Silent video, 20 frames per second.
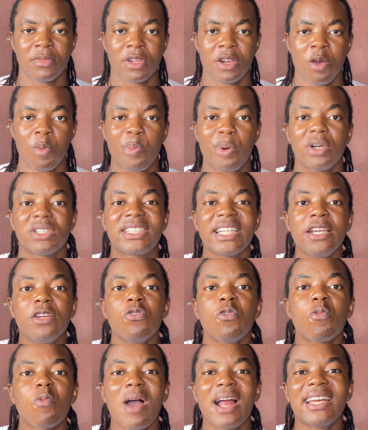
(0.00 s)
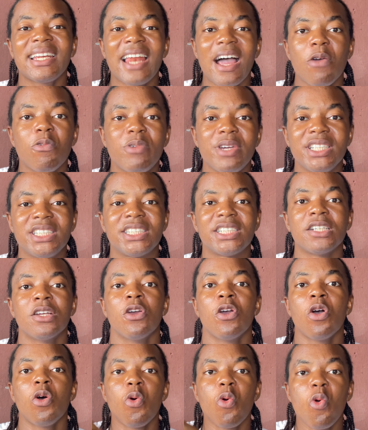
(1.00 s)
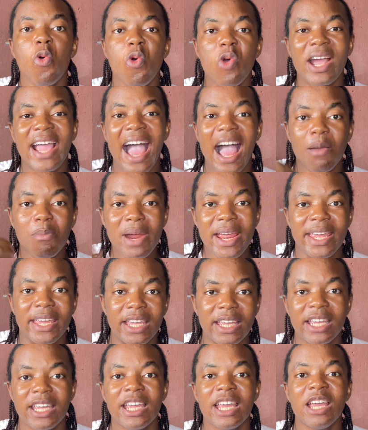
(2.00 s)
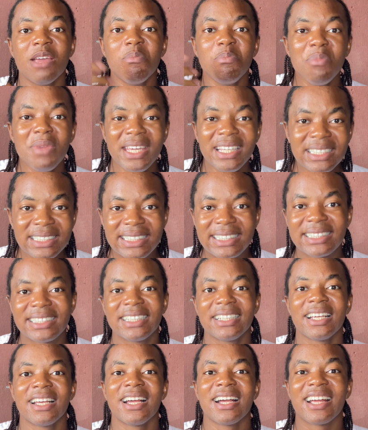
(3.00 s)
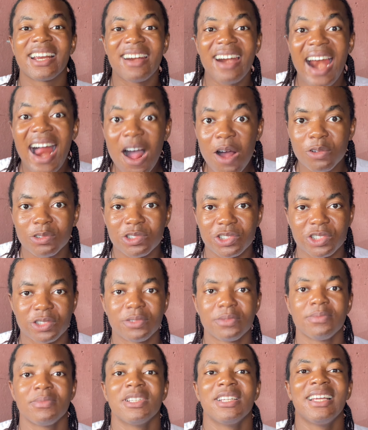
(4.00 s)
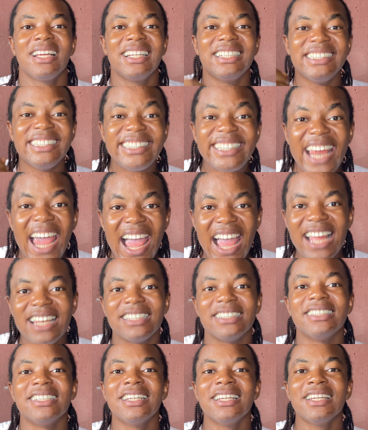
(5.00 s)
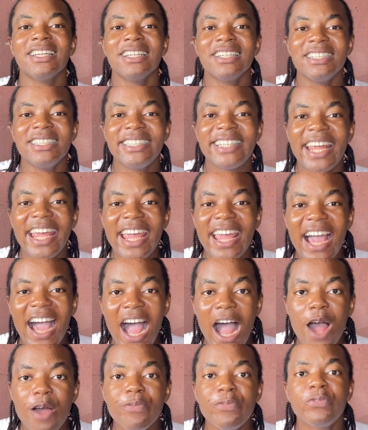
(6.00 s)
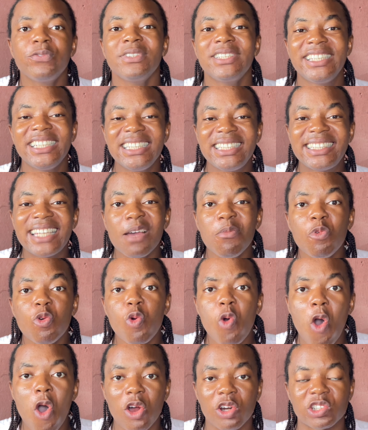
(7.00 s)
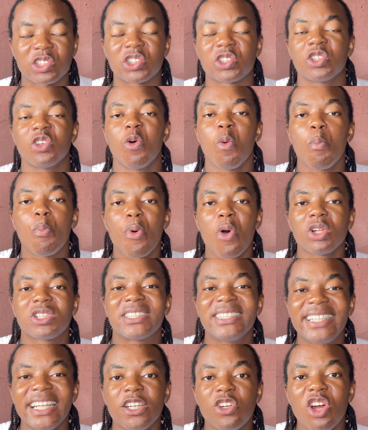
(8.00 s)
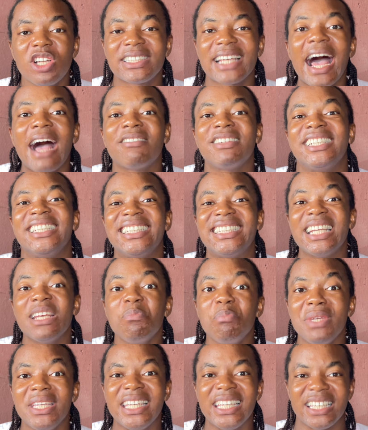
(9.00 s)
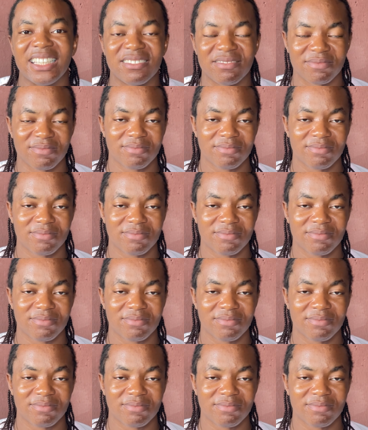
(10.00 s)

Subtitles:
but in Ukwuani language Ogagbe means ground, then they have the same words, but they don't have the same meaning.